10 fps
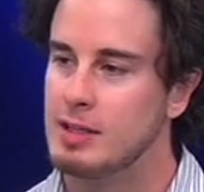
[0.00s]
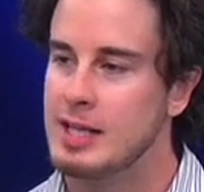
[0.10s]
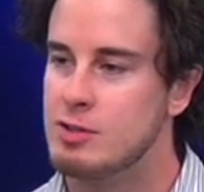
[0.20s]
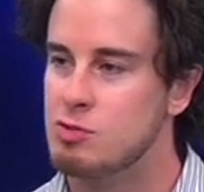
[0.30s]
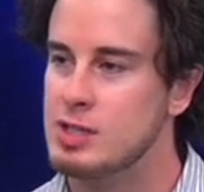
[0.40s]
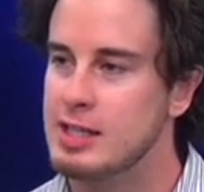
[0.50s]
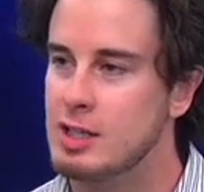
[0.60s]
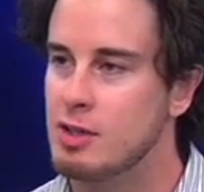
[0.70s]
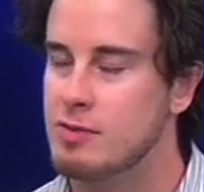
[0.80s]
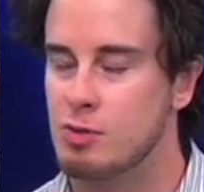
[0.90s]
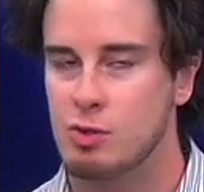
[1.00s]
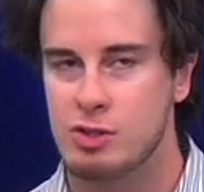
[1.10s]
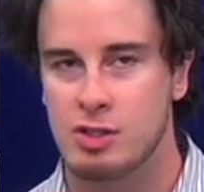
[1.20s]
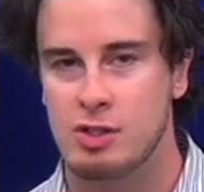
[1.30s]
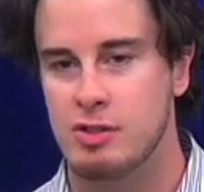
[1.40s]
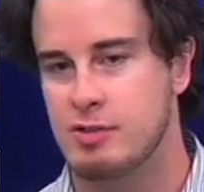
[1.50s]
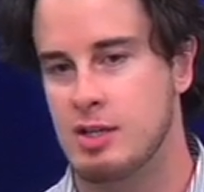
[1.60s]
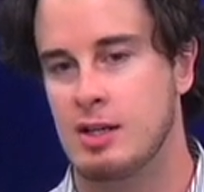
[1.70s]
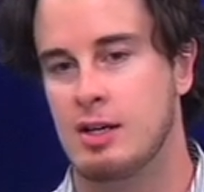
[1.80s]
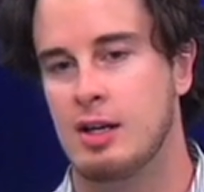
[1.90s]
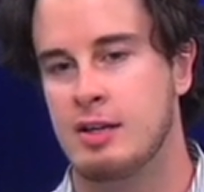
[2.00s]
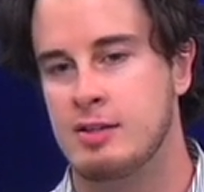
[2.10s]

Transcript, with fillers: it's really useful to use uh,